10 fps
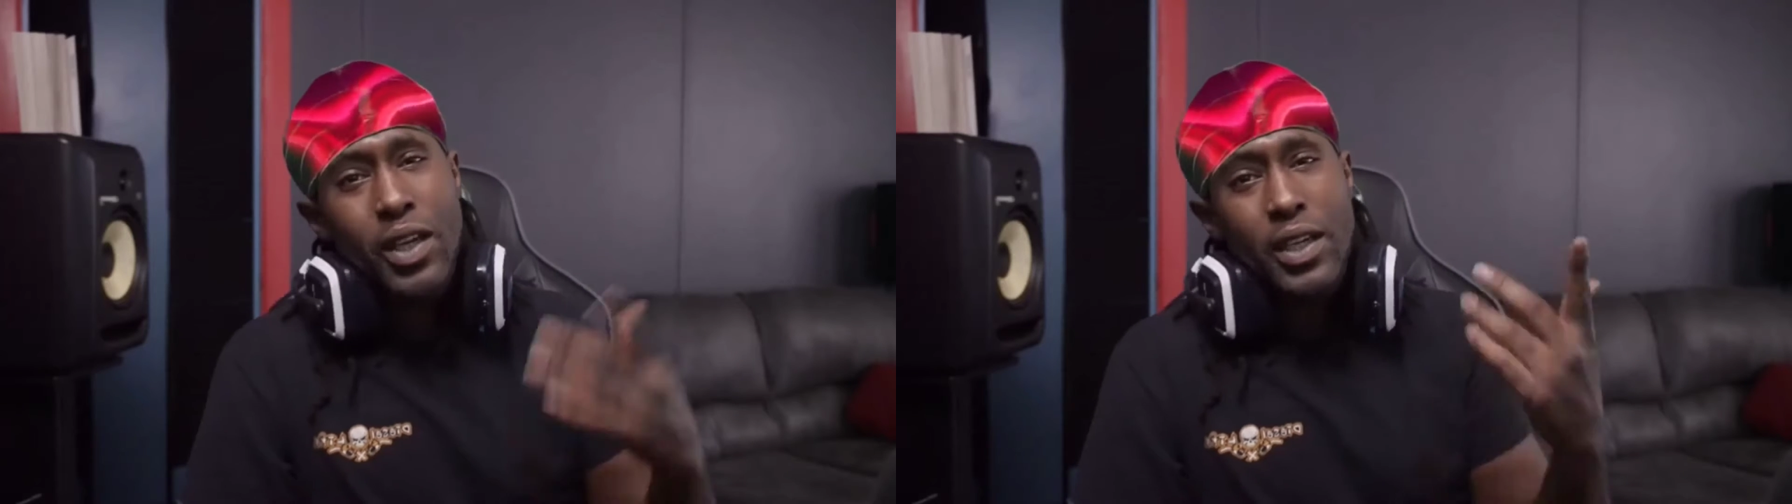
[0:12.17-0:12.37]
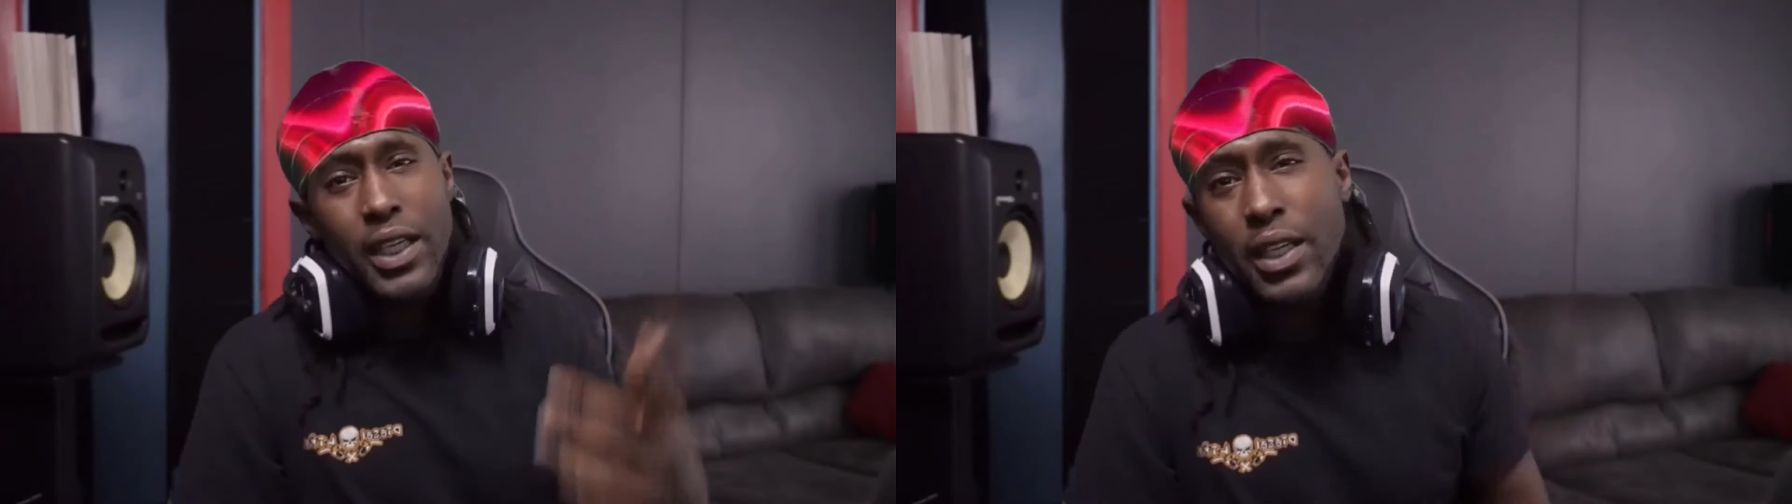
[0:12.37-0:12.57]

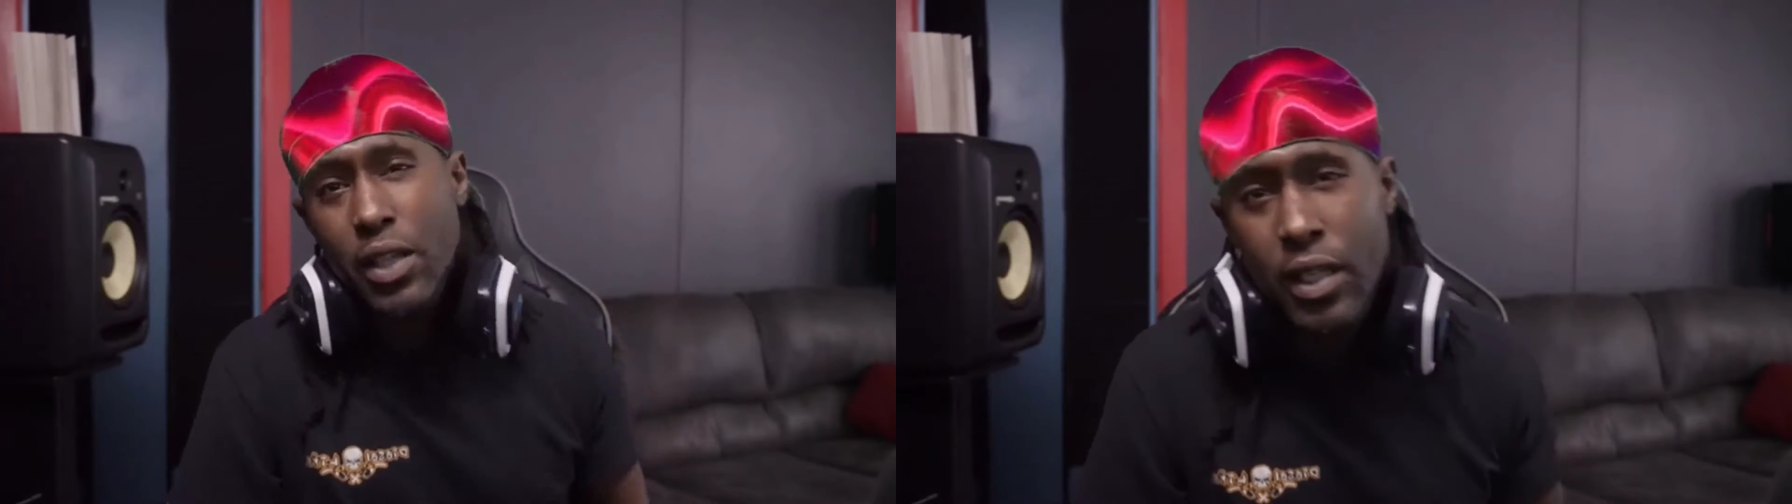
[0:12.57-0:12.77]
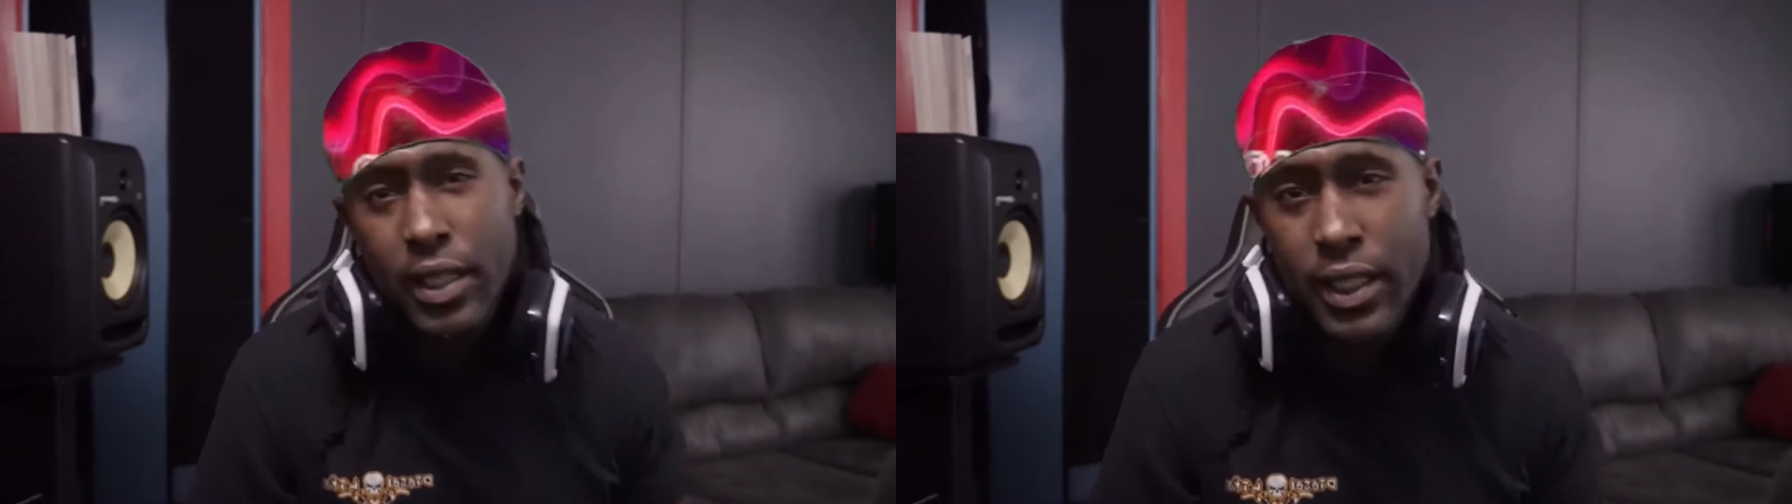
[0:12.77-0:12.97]
He
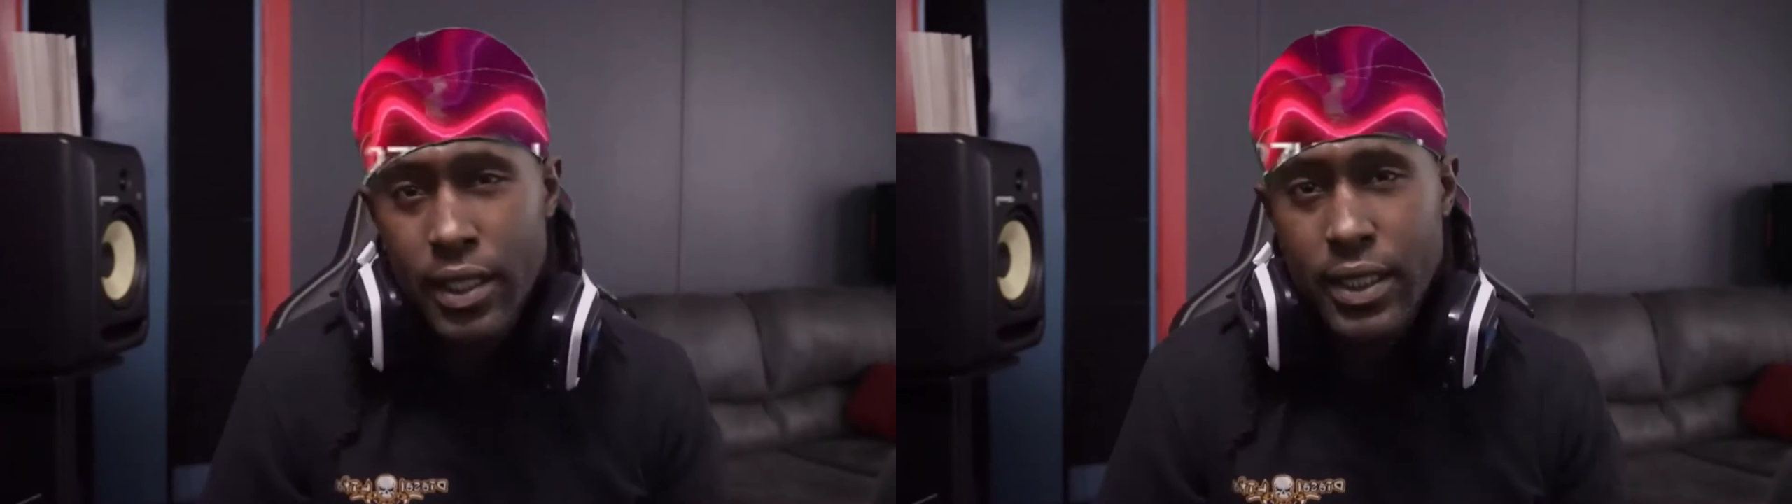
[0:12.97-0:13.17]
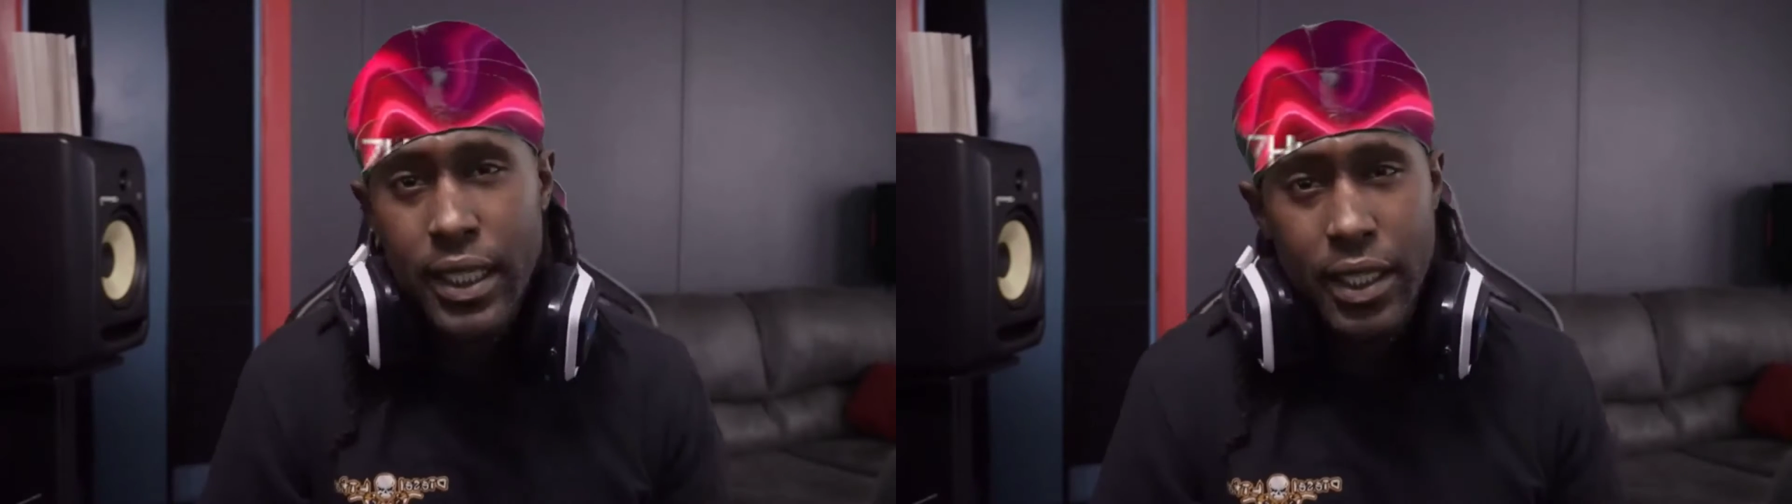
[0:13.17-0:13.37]
did a
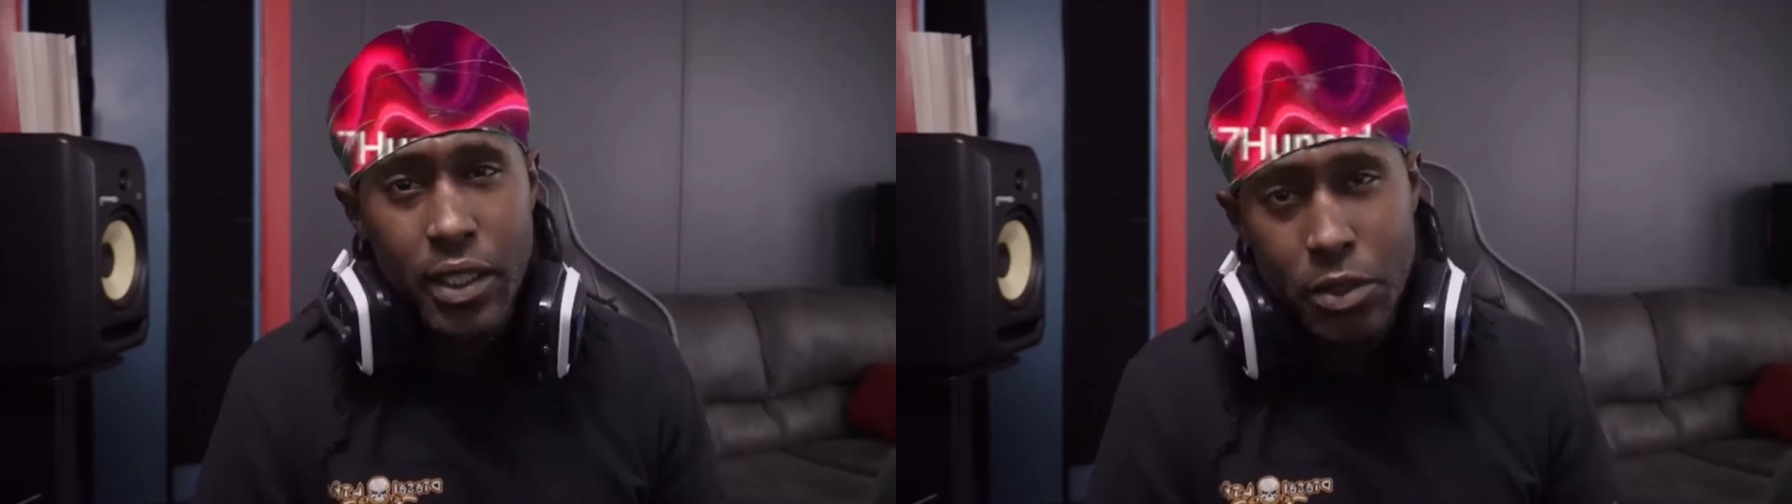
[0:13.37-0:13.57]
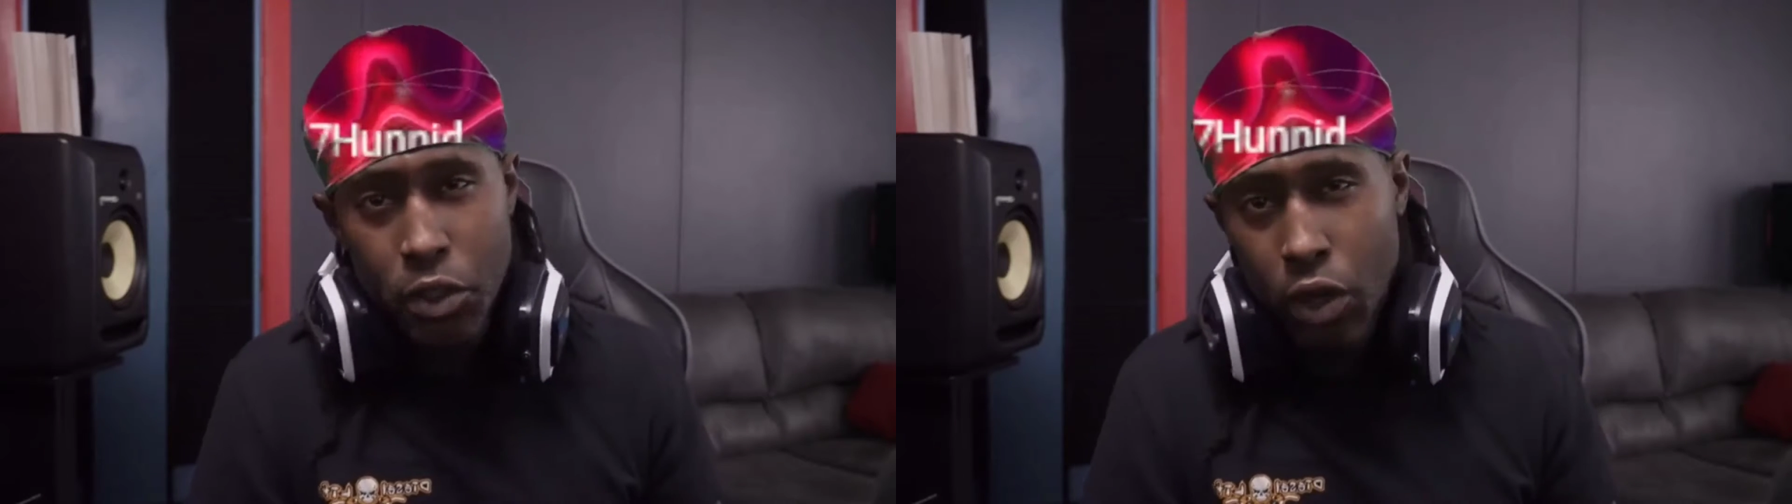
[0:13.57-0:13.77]

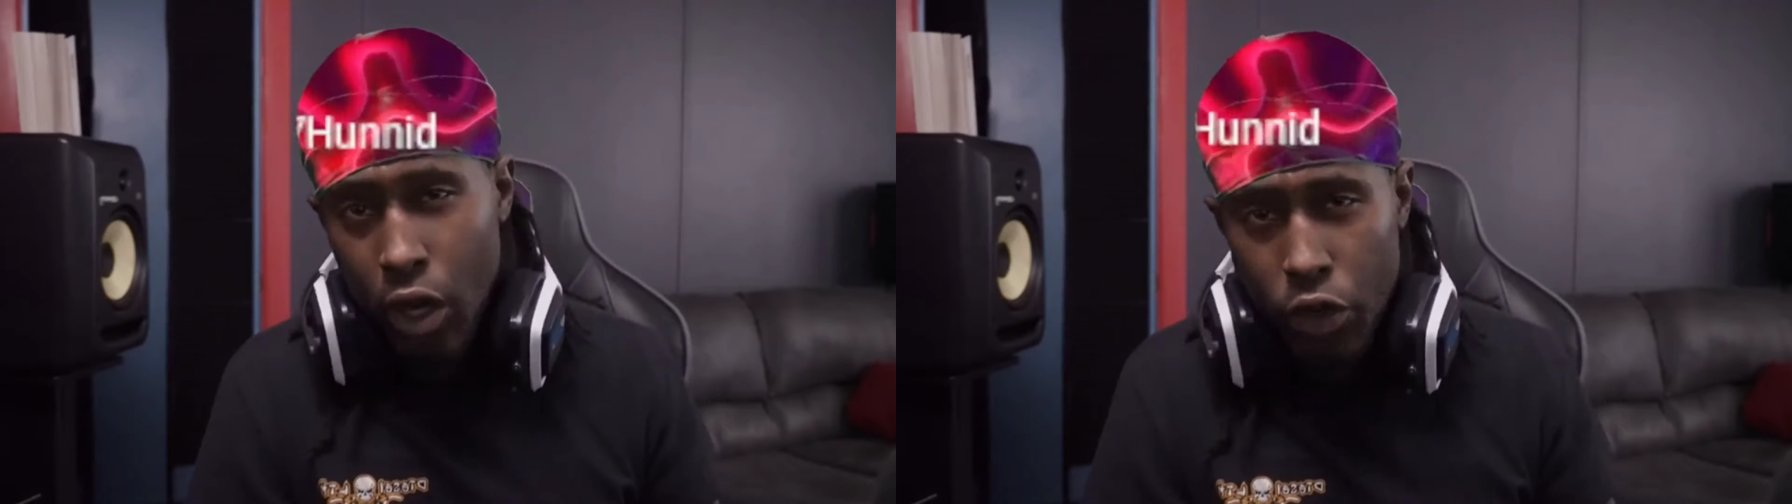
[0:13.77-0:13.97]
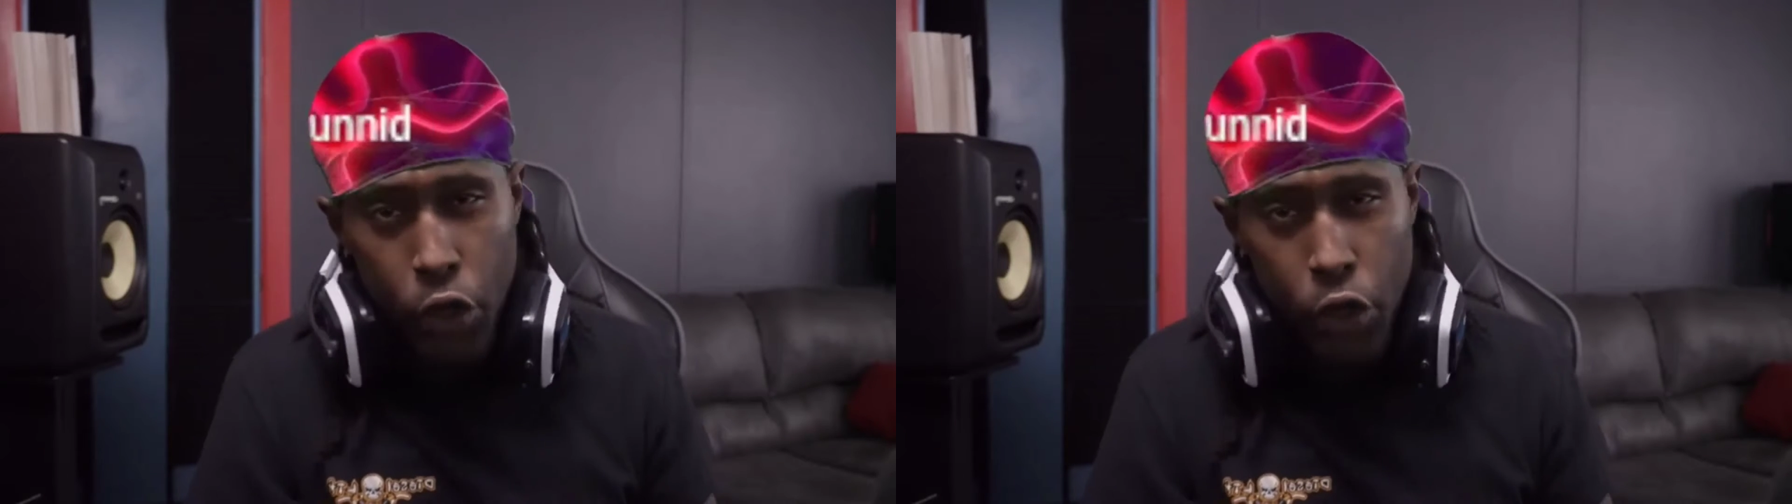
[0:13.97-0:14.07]
stand-up show called